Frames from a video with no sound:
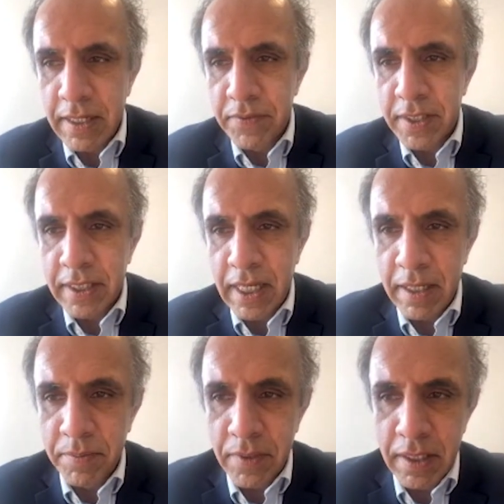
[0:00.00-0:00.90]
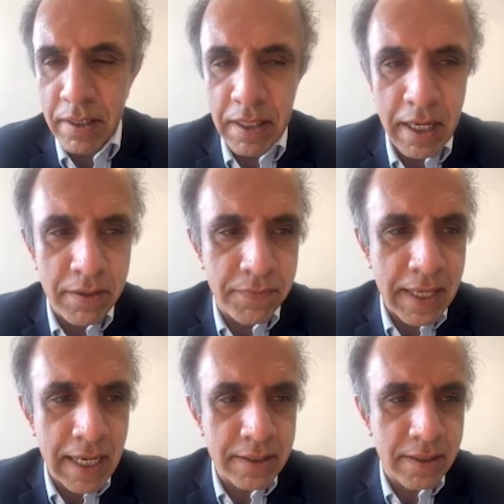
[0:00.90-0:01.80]
everything came out of
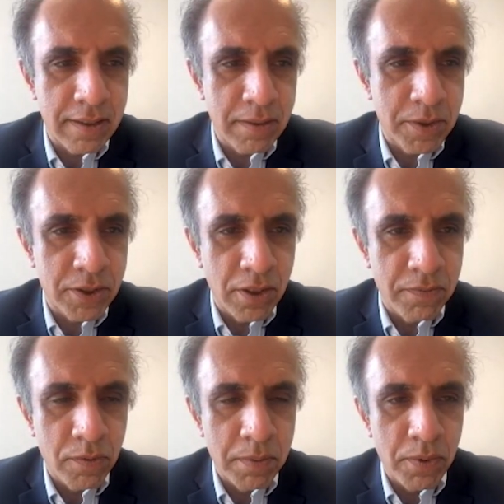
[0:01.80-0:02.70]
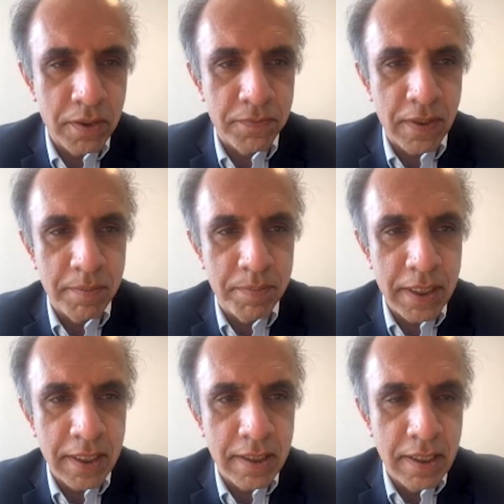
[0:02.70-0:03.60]
that, and it was sold for 1.5
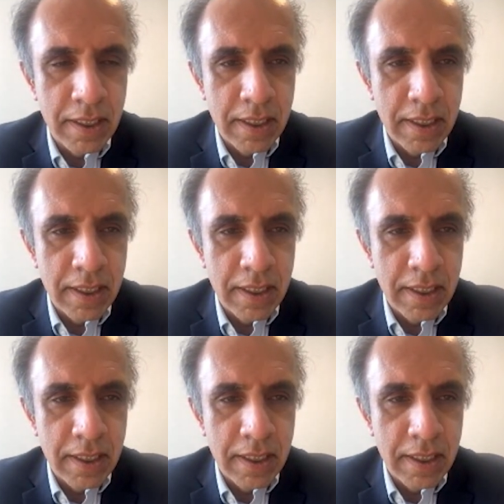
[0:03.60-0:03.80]
billion.